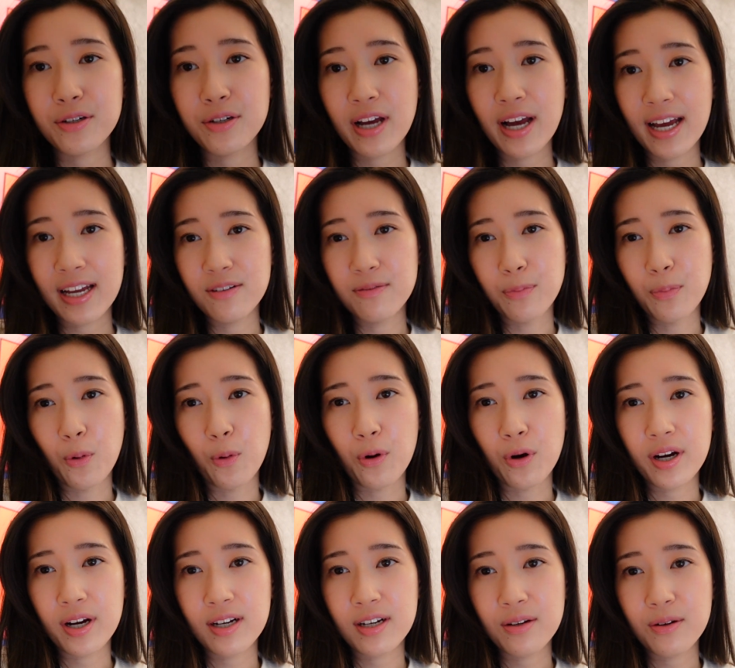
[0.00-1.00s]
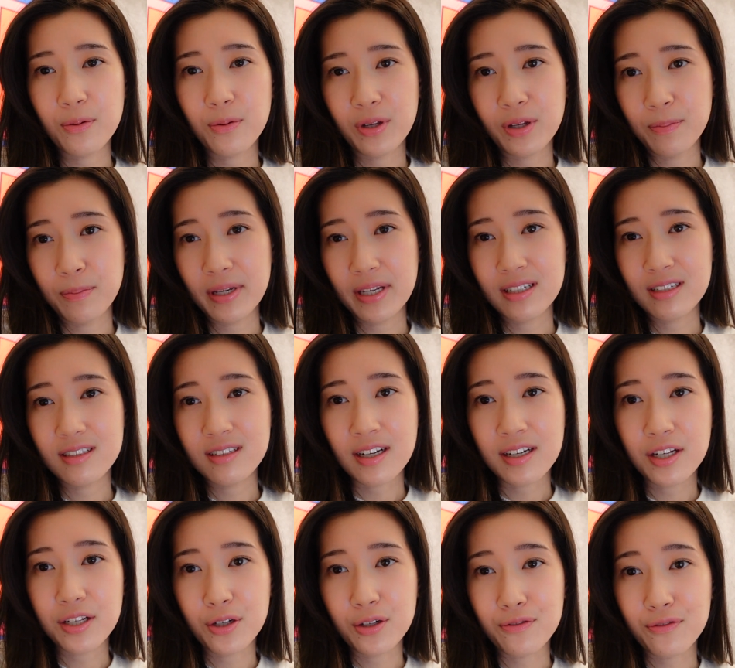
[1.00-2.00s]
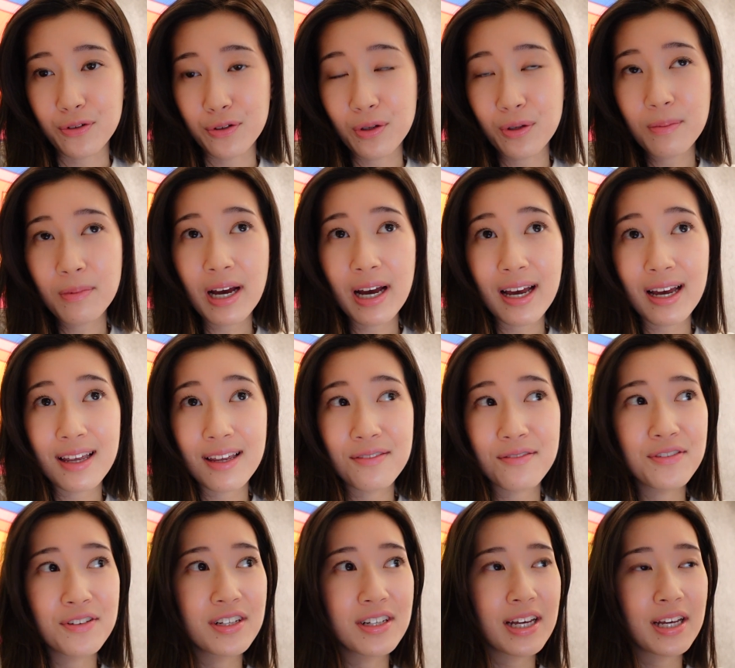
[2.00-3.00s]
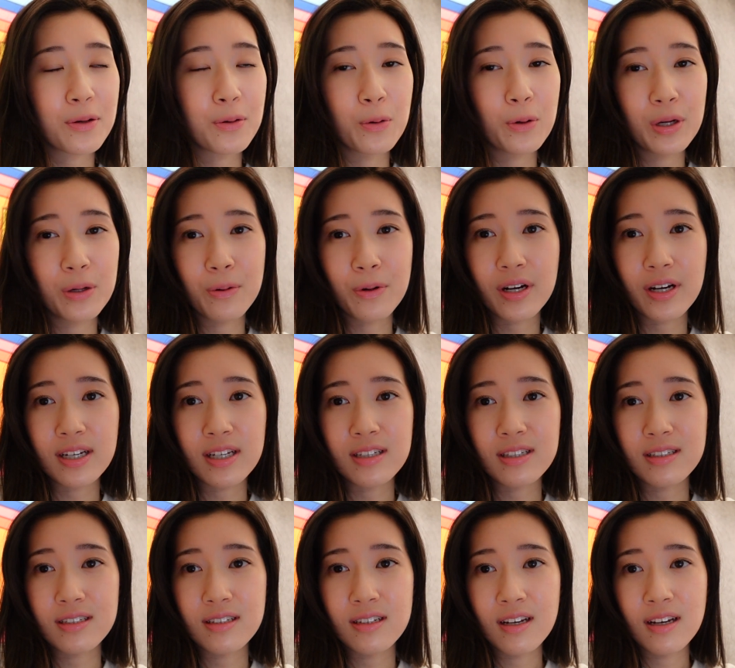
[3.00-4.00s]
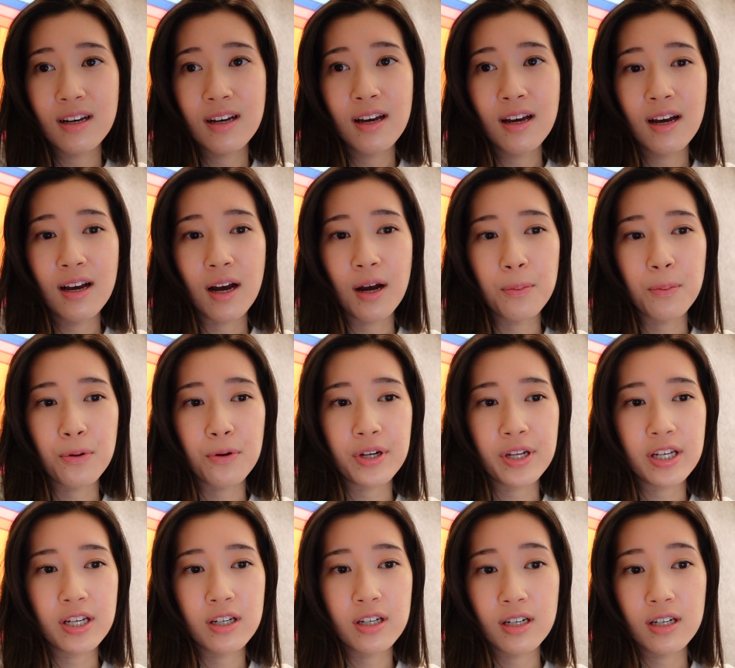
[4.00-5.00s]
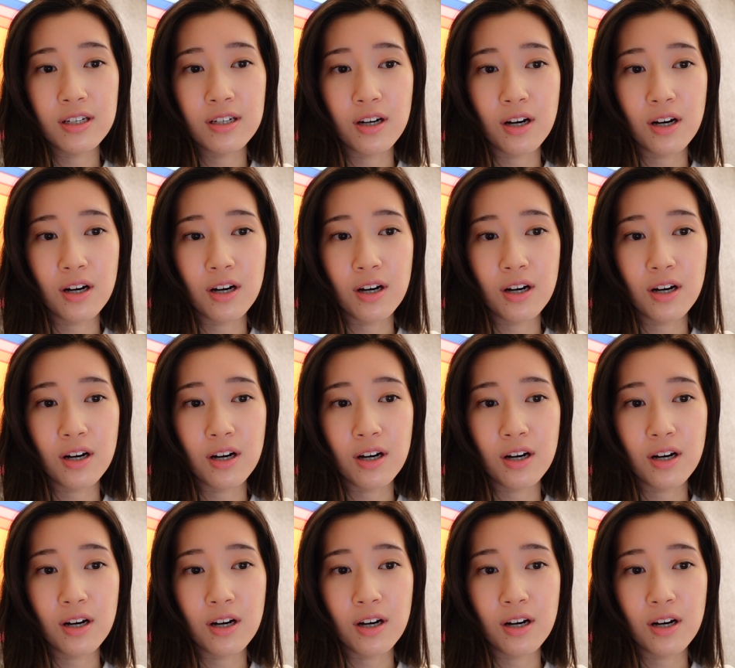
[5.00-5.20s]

you're kind of bored with being stuck in your room, I feel like WeWork is a pretty good